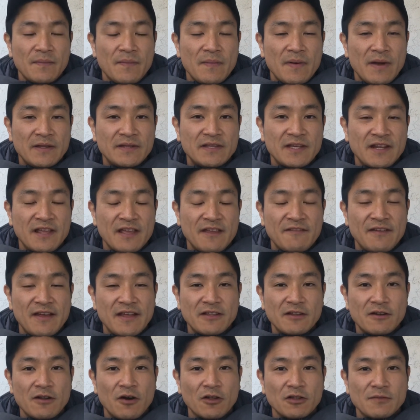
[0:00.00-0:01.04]
I did
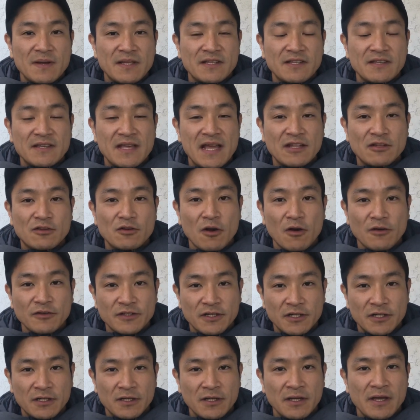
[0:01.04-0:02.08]
invented automatic gate
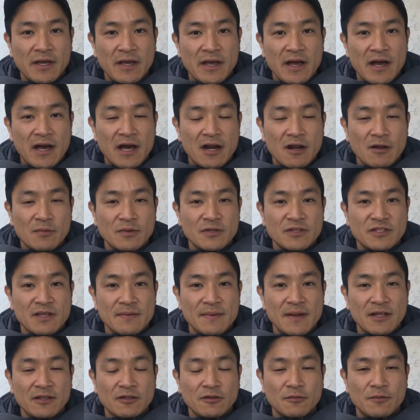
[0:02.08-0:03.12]
closer out of
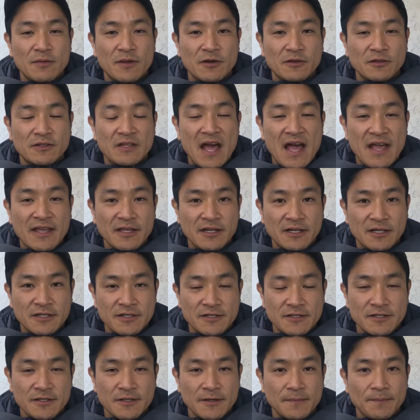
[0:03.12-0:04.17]
cement-filled
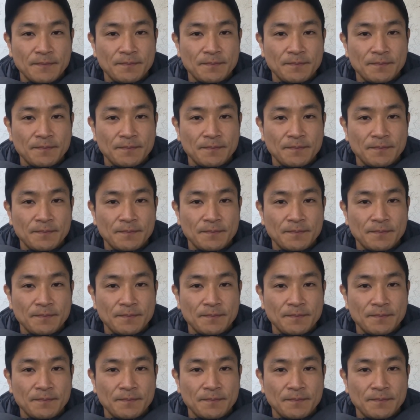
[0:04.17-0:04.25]
tires,